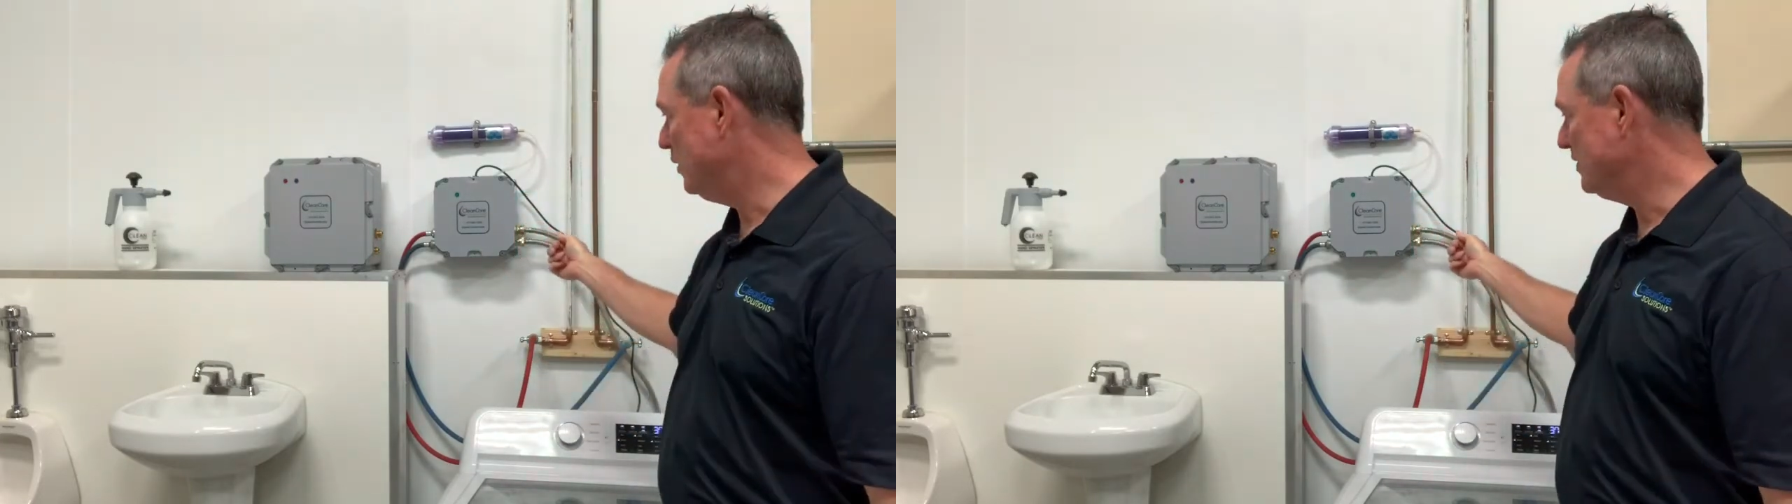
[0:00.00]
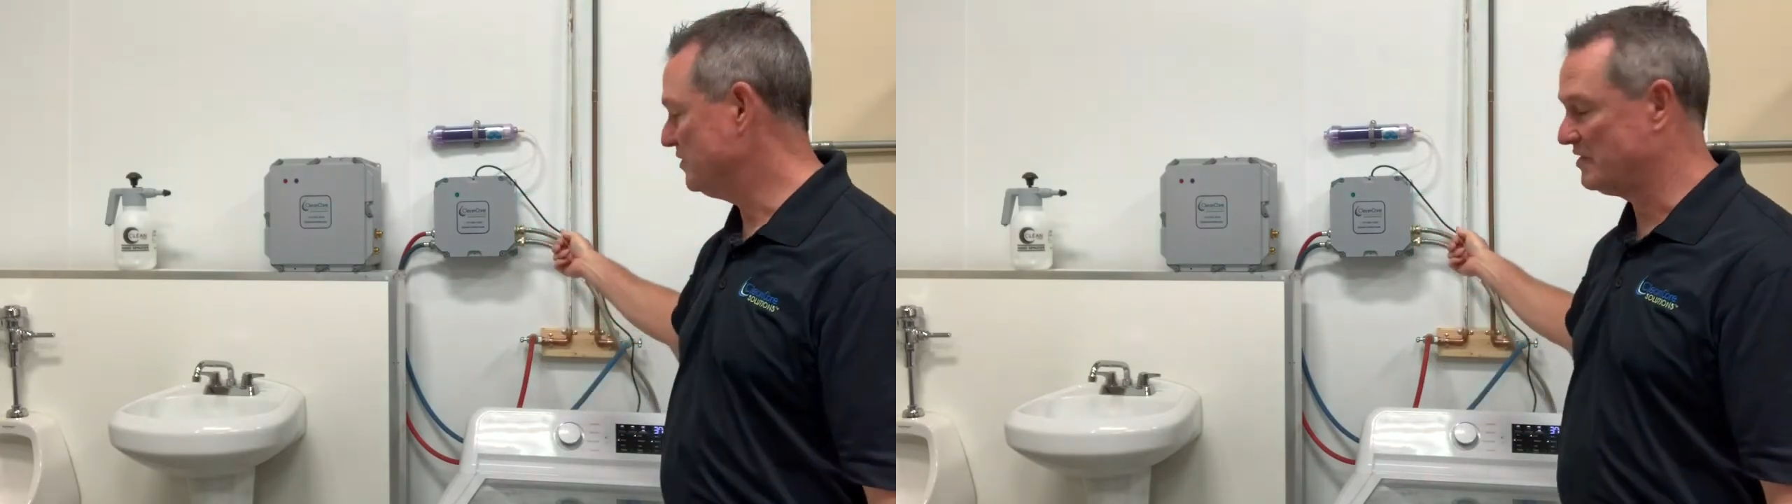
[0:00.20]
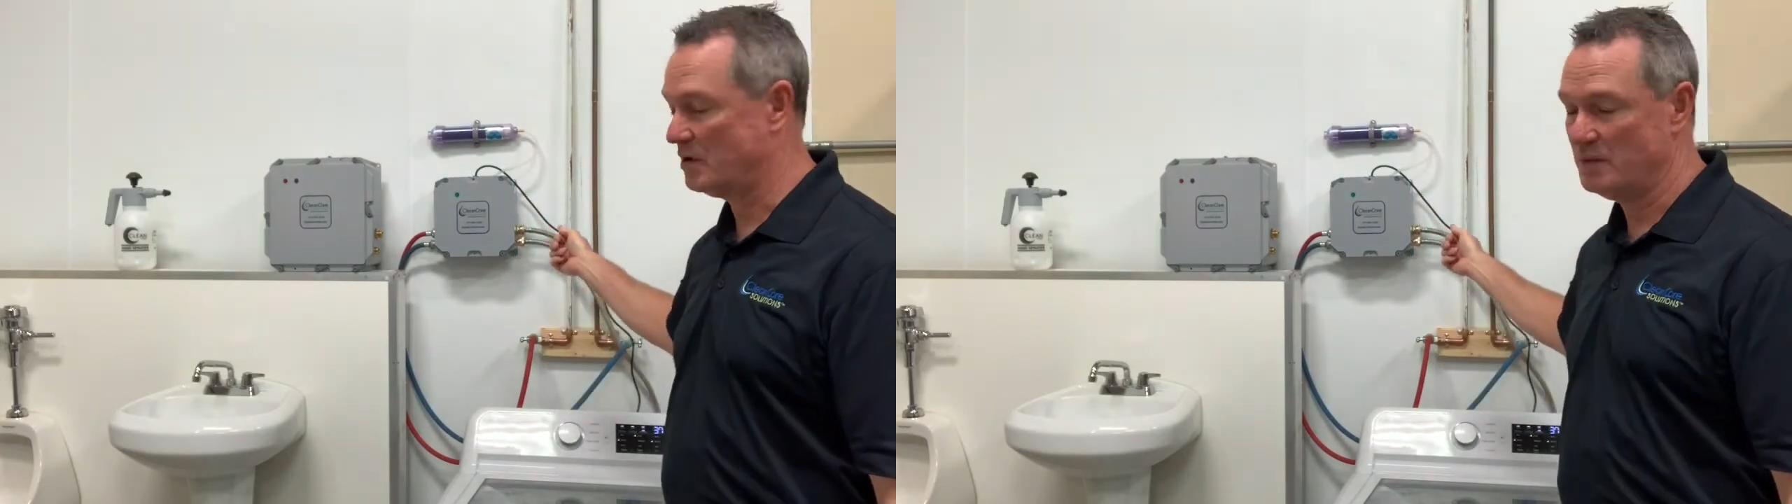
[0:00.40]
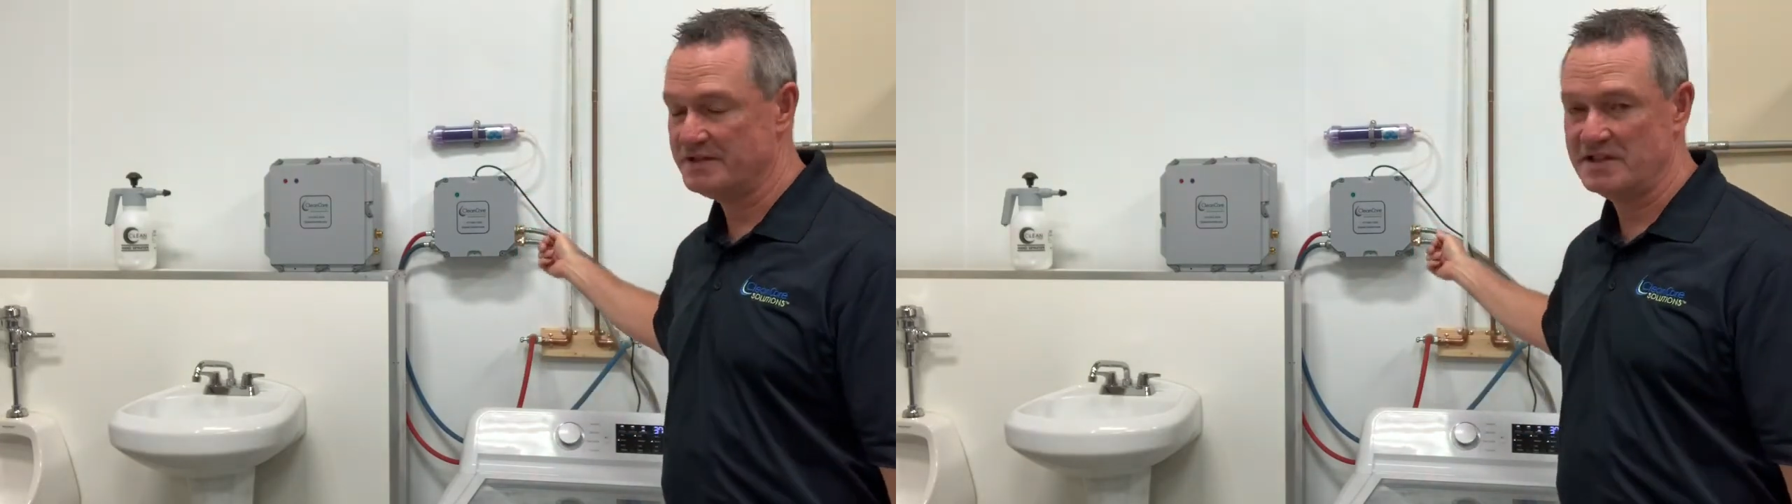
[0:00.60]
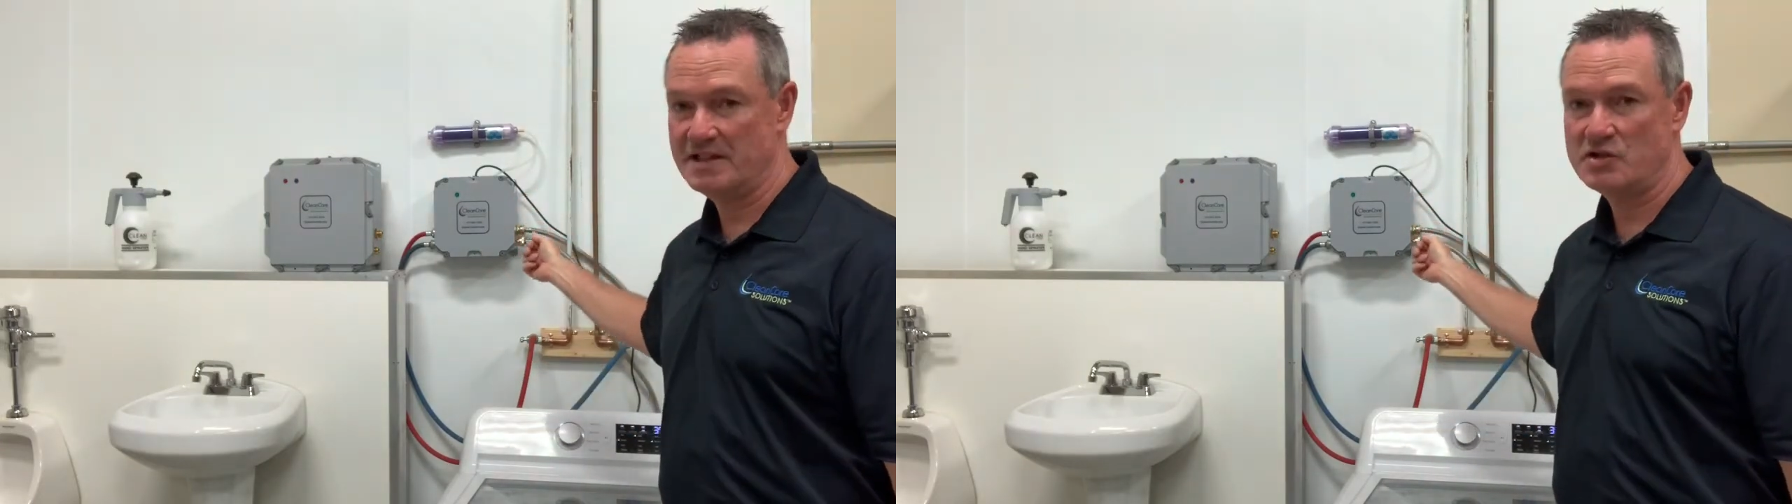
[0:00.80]
which is our
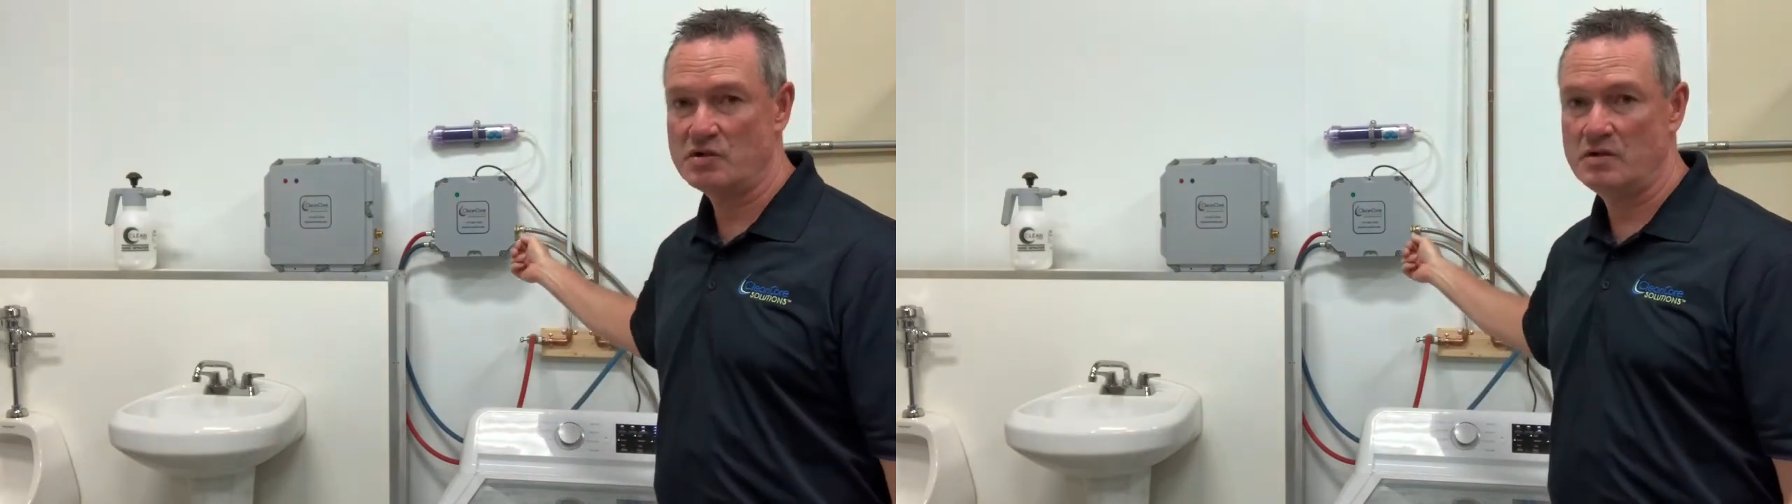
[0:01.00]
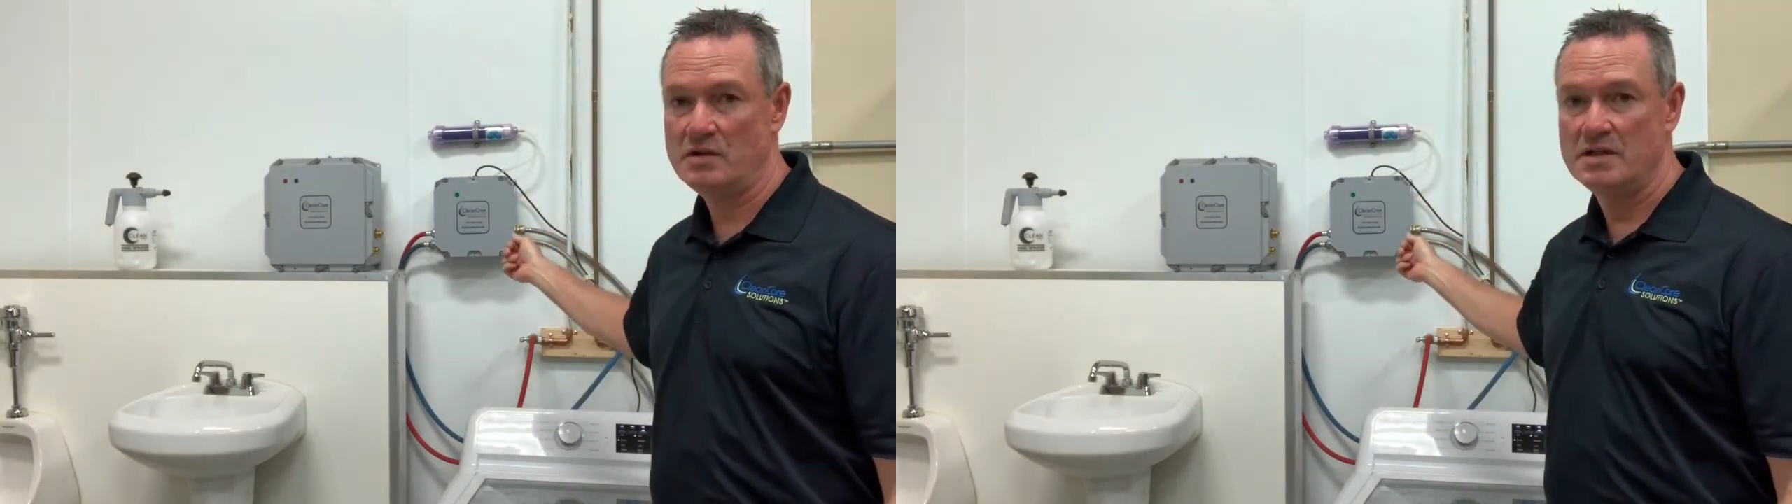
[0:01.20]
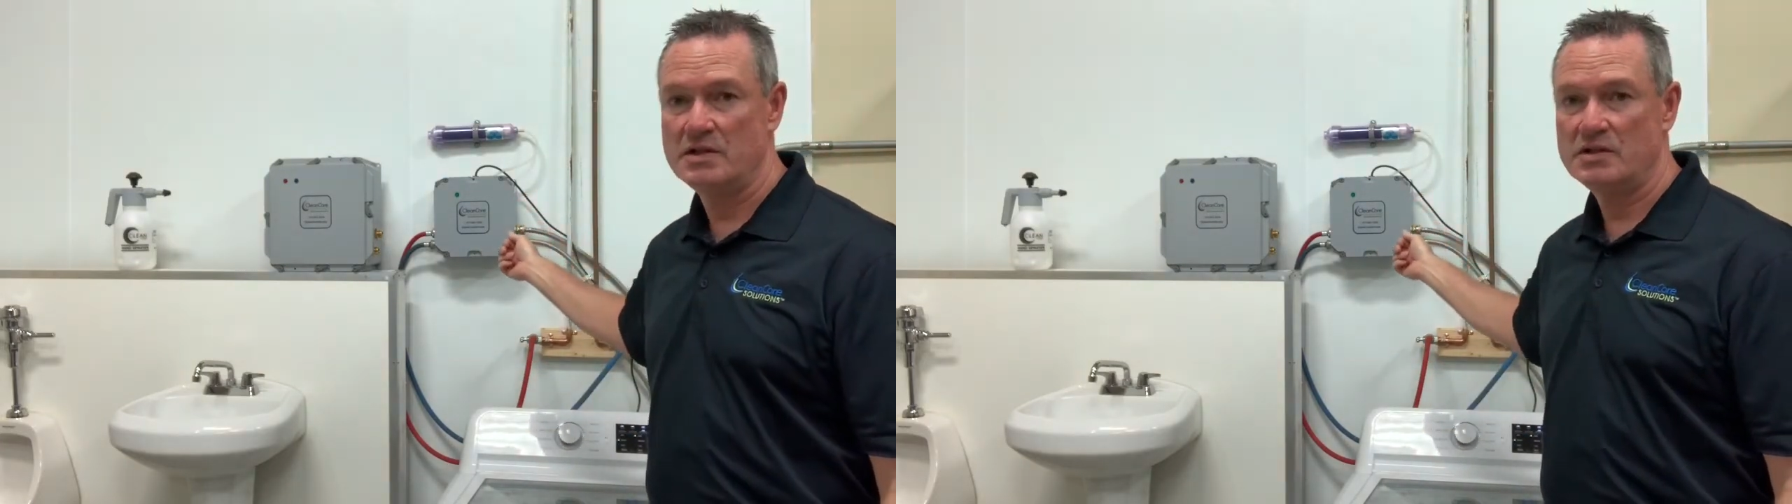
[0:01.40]
residential